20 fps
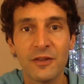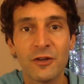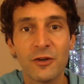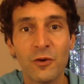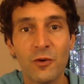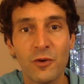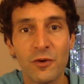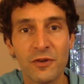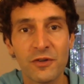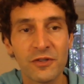the
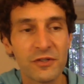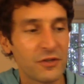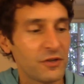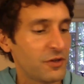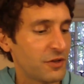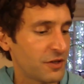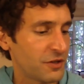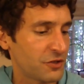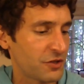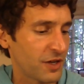corner so you
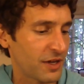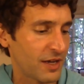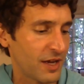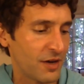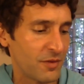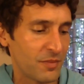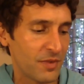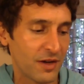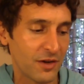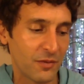can check
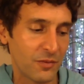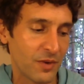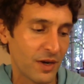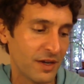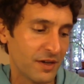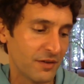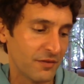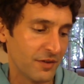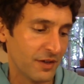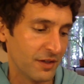out my rate
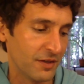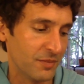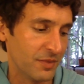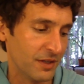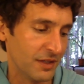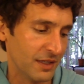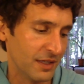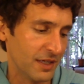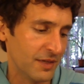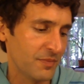and
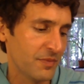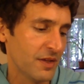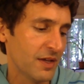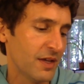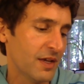availability.